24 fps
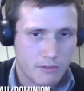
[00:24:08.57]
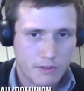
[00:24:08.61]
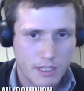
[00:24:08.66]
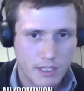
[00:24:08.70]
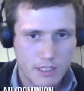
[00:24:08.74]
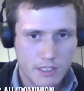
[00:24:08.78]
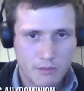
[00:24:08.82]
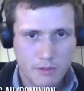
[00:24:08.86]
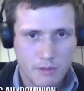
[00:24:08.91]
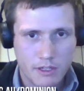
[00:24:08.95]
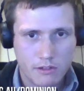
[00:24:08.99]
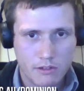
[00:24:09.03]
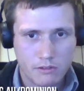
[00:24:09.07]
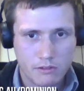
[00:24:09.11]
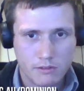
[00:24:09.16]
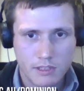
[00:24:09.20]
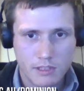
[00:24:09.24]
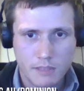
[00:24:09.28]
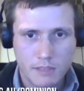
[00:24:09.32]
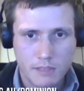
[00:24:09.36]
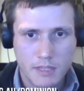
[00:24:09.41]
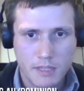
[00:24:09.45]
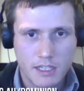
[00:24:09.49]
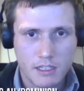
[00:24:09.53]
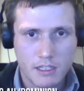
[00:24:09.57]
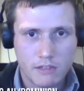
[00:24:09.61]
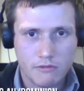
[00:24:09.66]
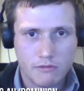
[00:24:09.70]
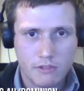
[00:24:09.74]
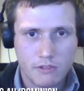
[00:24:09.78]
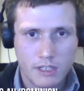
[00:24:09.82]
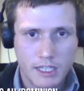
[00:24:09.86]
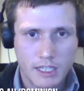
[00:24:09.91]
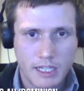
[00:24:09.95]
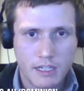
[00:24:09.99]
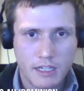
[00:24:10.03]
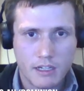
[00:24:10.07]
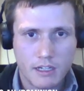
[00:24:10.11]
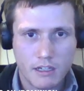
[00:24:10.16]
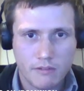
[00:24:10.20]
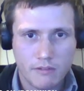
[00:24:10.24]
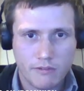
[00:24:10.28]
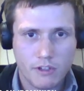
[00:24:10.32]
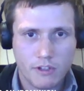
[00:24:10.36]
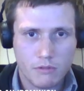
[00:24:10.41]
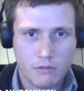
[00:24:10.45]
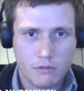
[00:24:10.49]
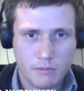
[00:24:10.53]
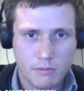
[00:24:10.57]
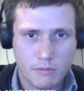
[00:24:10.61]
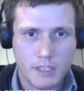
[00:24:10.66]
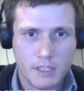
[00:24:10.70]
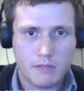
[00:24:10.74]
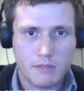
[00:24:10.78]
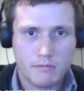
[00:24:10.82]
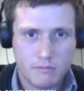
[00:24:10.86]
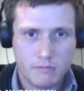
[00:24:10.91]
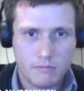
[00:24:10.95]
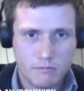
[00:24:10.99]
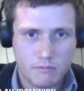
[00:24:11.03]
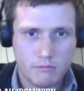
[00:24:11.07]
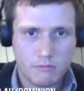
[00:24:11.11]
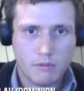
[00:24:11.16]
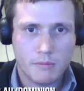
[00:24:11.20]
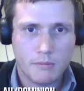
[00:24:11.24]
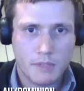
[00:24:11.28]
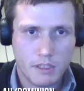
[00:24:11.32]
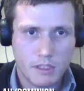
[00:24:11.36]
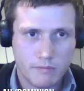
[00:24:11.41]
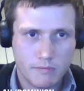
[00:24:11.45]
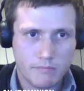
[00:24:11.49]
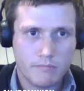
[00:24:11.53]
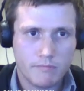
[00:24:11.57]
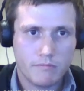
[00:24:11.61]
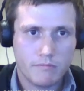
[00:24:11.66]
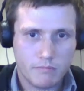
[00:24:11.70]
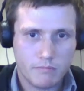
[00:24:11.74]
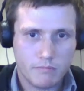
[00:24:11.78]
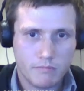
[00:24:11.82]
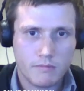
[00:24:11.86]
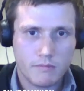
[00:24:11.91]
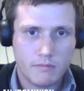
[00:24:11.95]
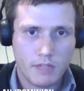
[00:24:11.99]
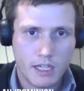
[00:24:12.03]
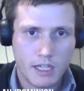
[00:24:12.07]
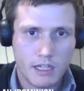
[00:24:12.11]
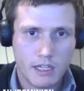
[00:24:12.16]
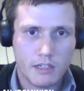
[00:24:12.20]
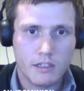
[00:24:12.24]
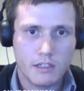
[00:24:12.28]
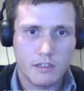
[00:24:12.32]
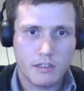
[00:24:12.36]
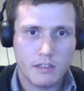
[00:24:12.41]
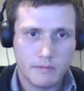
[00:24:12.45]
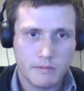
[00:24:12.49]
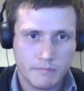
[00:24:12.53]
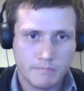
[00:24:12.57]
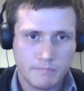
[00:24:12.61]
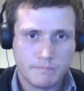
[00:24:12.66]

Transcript: That's where all Dominion related info will be added.